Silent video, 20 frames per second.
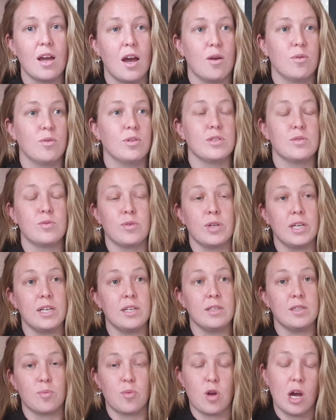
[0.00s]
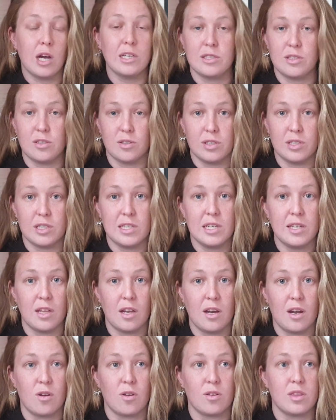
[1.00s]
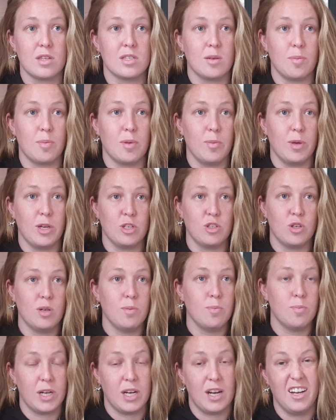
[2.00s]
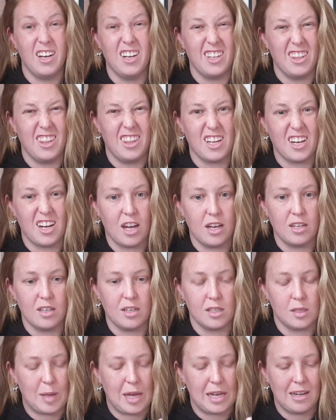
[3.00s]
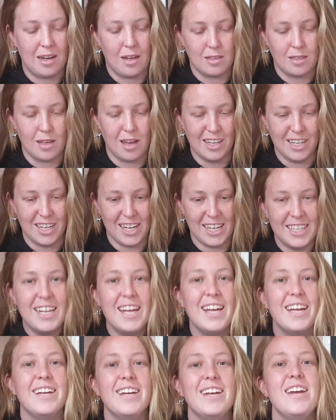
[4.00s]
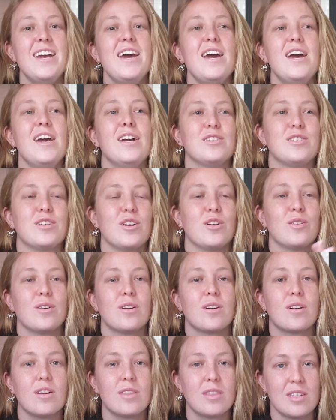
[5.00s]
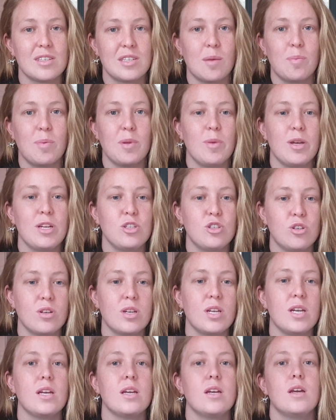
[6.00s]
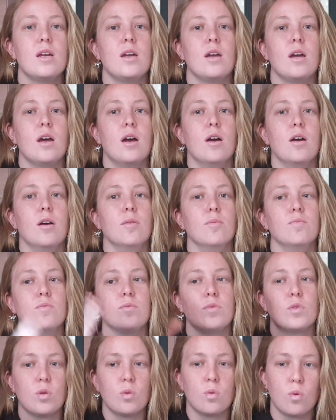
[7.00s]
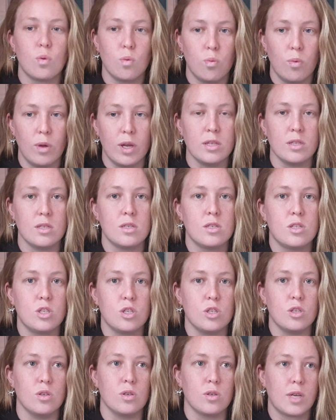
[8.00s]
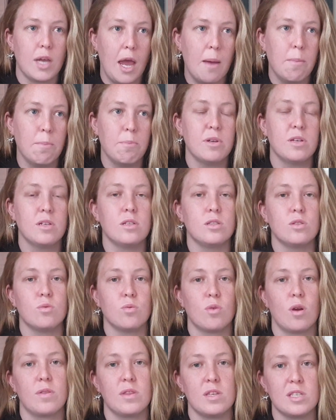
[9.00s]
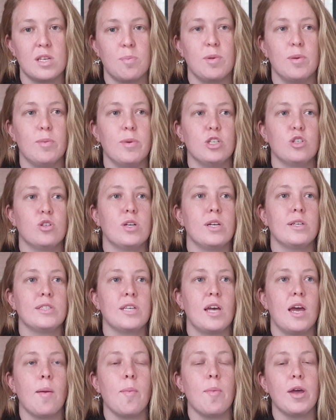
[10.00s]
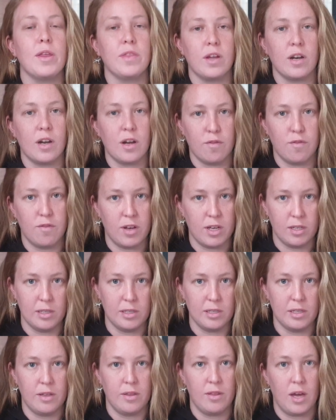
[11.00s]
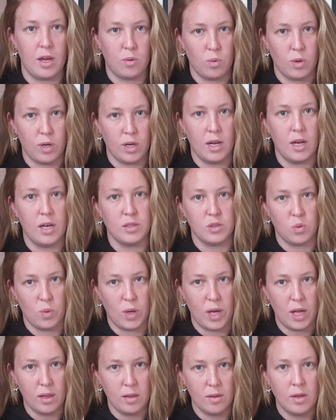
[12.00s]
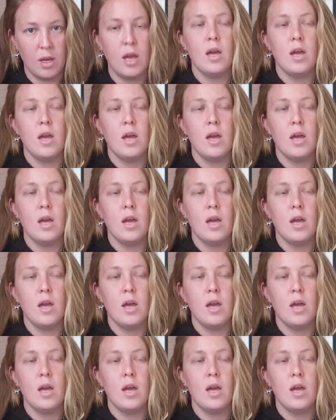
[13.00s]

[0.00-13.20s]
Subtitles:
I was really surprised, honestly, that I got the supplementary, but I didn't think I did as badly as I did. So got the supplementary, went to campus, wrote the supplementary exam, and then I failed that one as well.